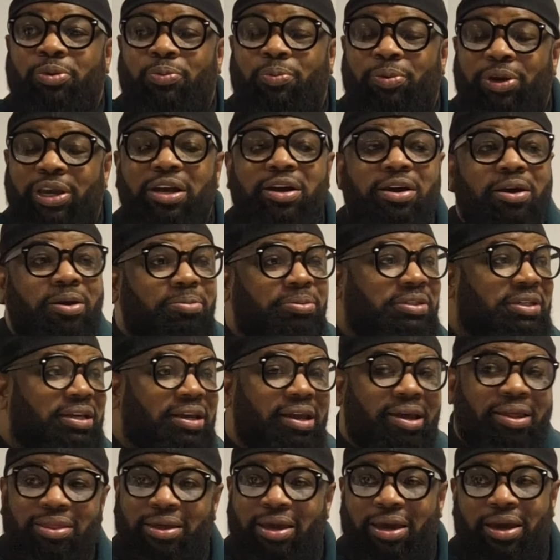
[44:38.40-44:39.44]
we come
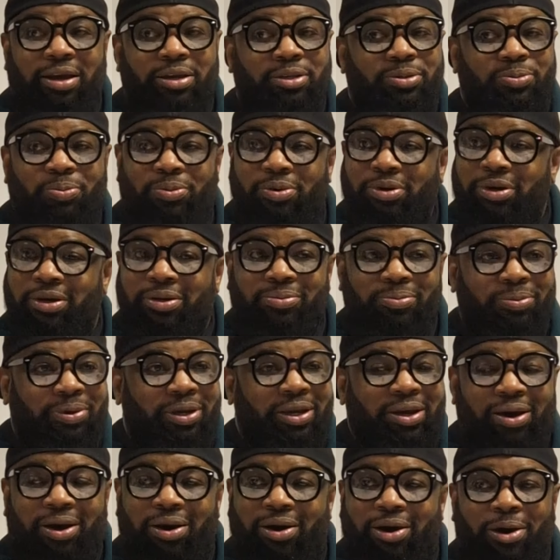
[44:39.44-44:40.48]
together as one,
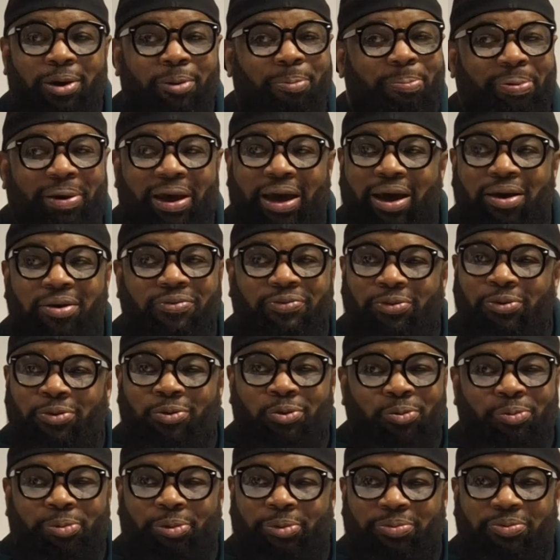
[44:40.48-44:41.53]
we are a powerful
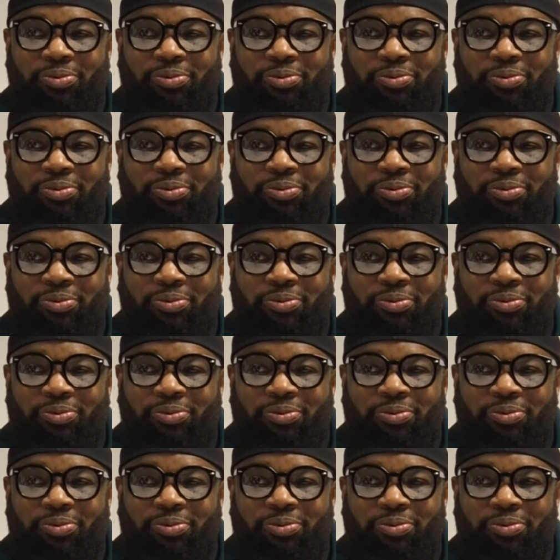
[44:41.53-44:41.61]
group of